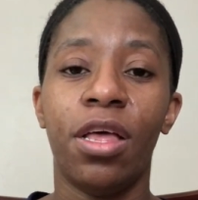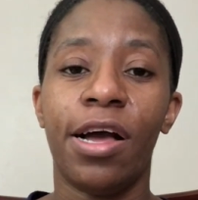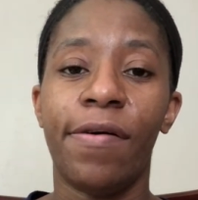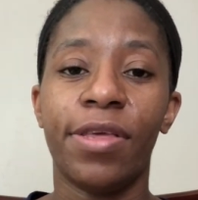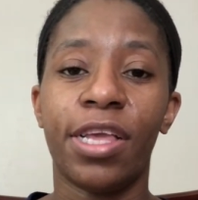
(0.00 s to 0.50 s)

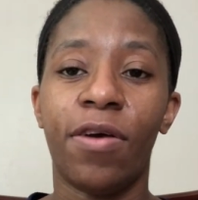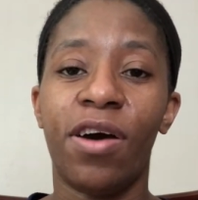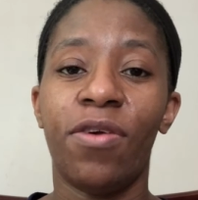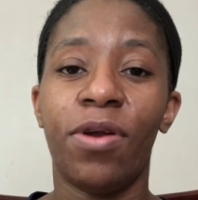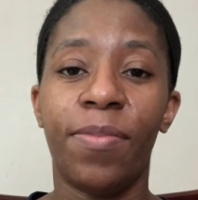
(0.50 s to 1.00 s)
was like, oh,
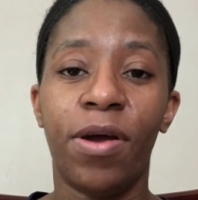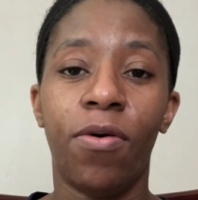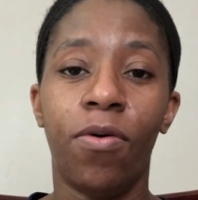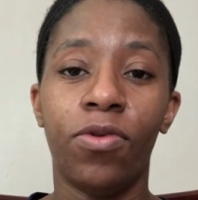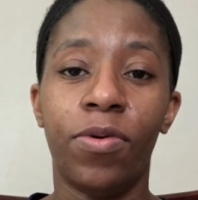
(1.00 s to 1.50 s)
I don't want to buy a
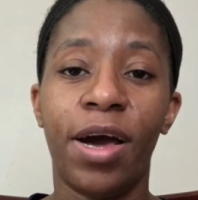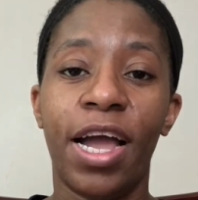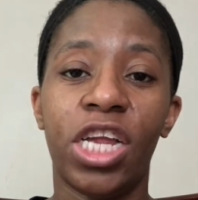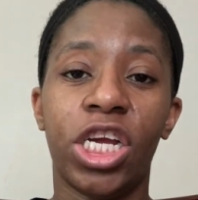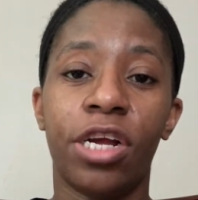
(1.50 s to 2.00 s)
whole new
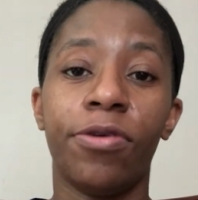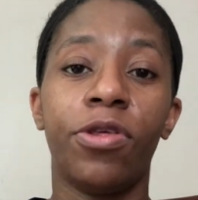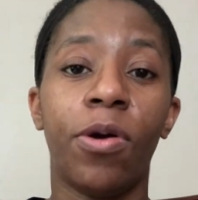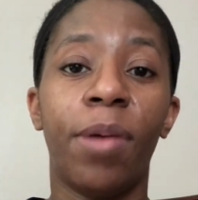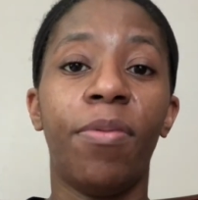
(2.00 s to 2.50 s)
high chair.
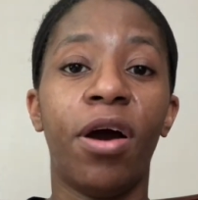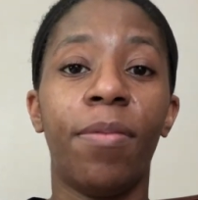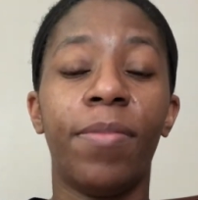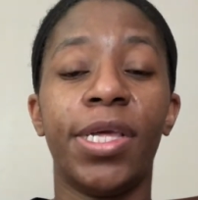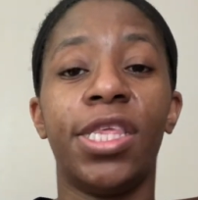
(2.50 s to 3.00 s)
So I
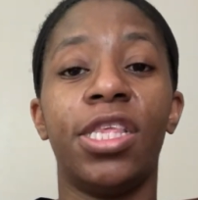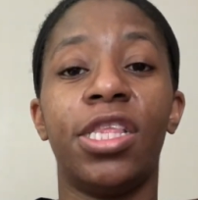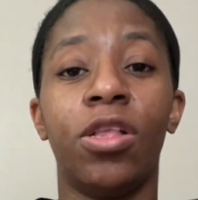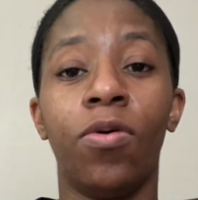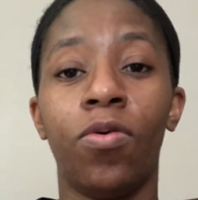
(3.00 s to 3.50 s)
bought my
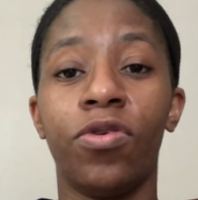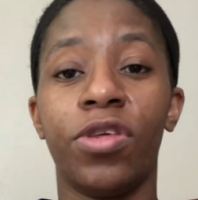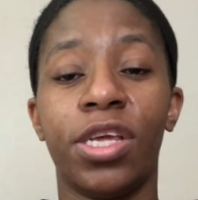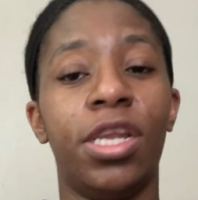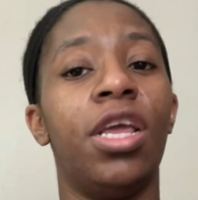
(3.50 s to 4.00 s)
older
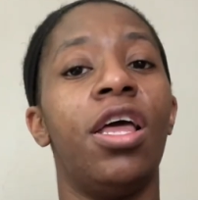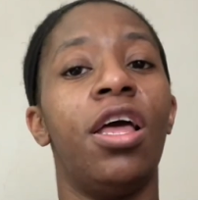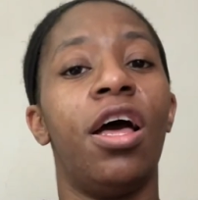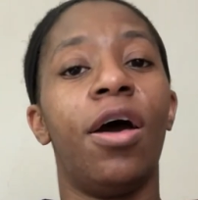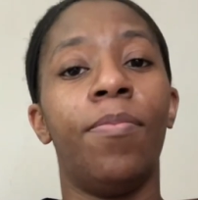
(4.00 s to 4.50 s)
son
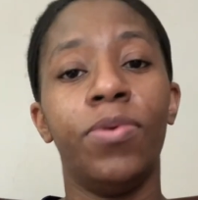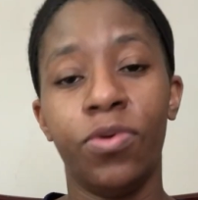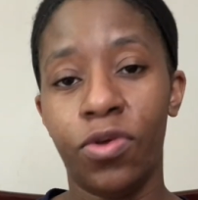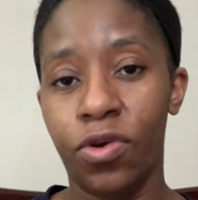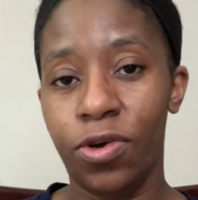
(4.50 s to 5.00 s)
a
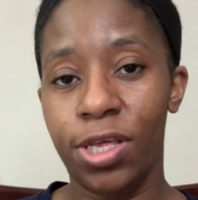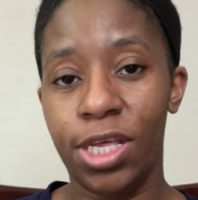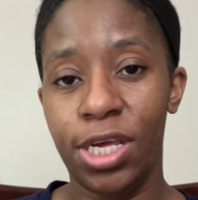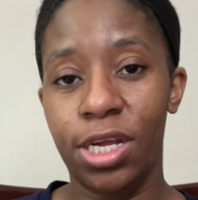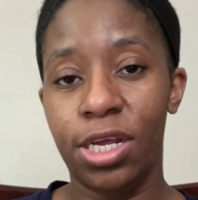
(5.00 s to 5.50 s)
booster
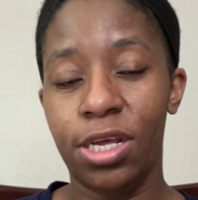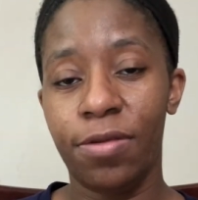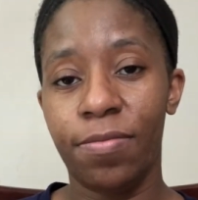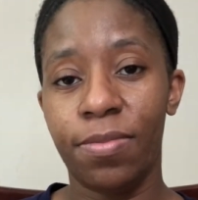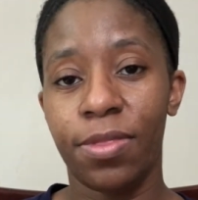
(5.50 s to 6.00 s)
seat
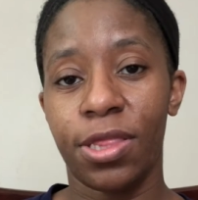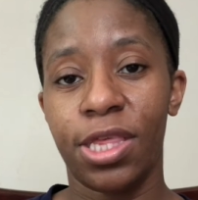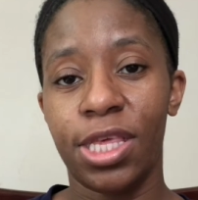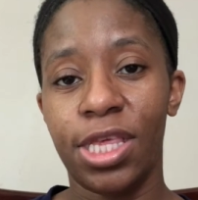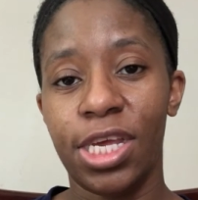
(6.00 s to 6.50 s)

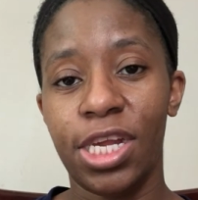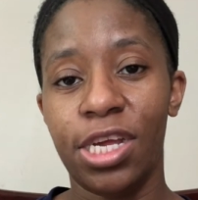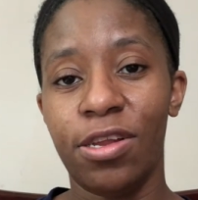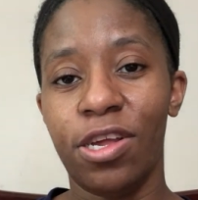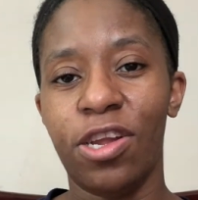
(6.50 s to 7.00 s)
to sit
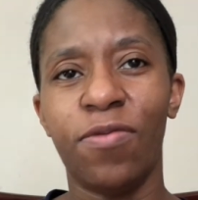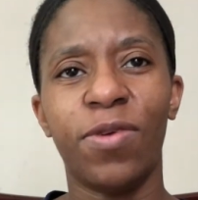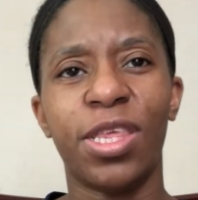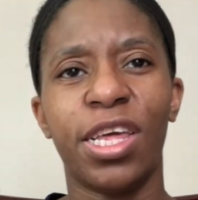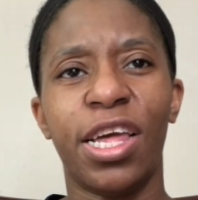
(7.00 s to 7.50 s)
in, and it
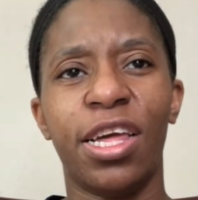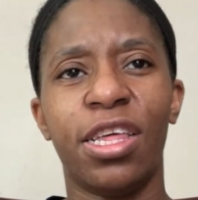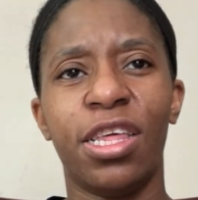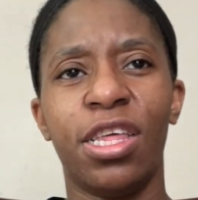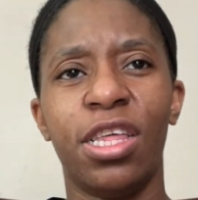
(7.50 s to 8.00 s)
was like
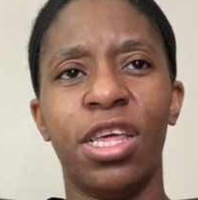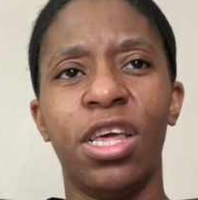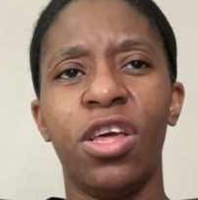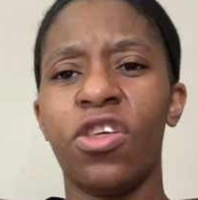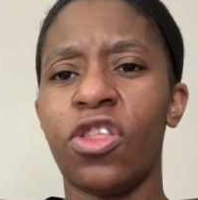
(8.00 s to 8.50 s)

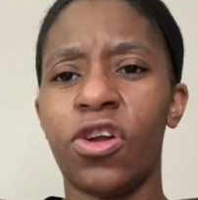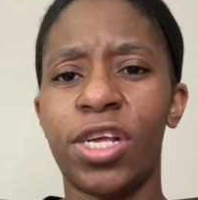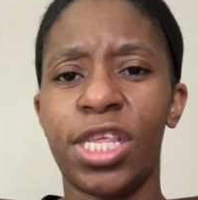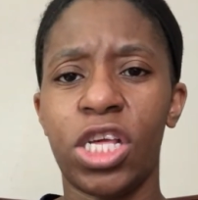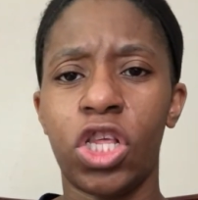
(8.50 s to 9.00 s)

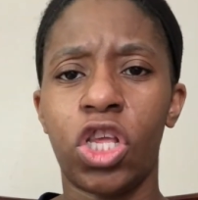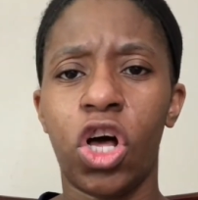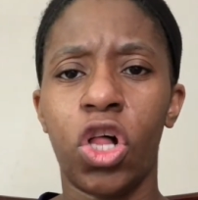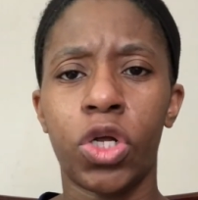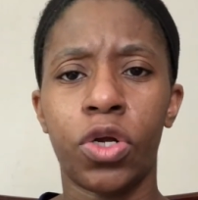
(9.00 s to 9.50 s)

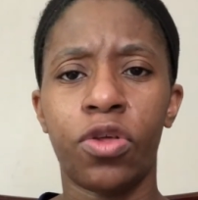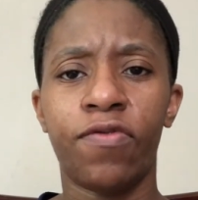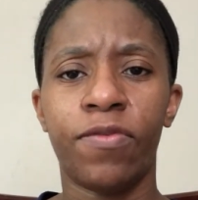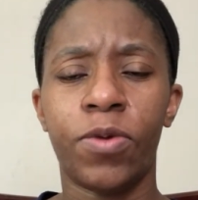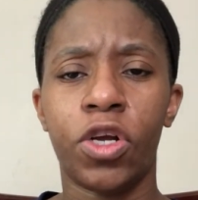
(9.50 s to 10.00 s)
$36
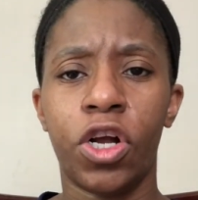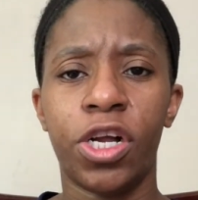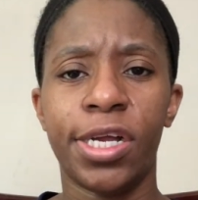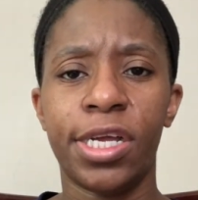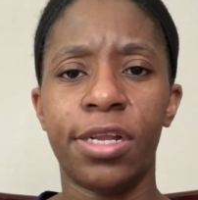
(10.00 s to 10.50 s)
from
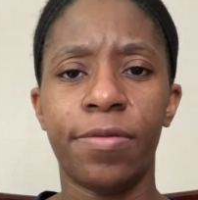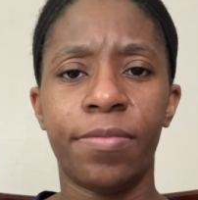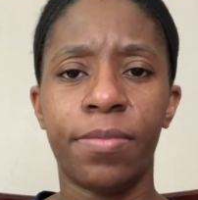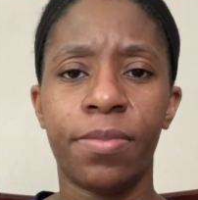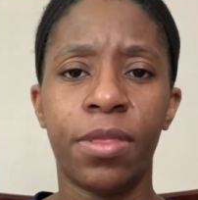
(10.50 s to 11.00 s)
Target.
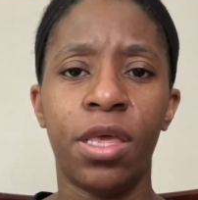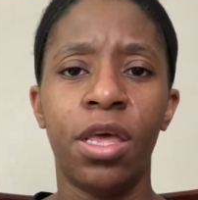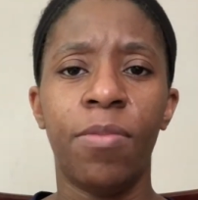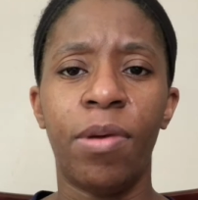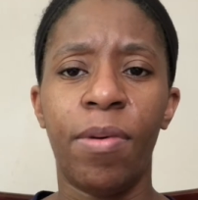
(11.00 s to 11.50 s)

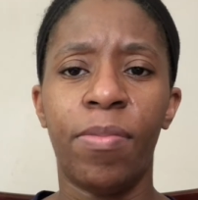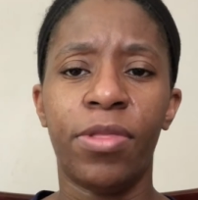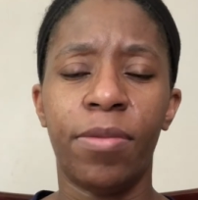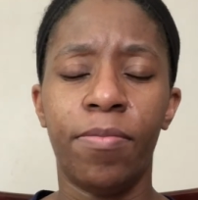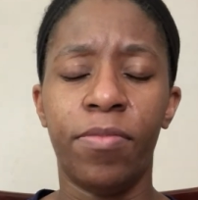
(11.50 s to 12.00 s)
Maybe I'll
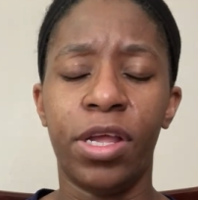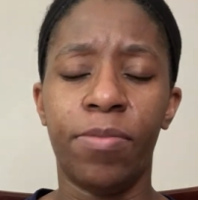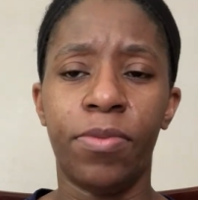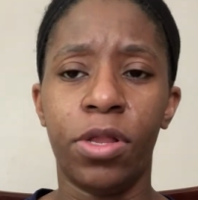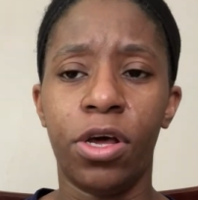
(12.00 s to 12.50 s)
put the
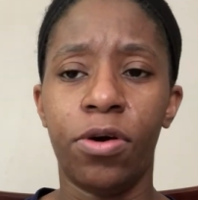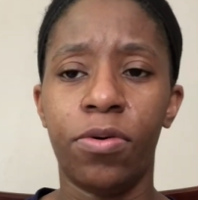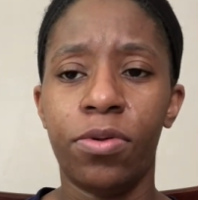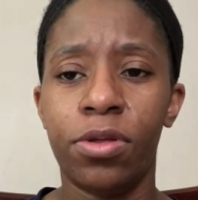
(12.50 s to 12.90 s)
link below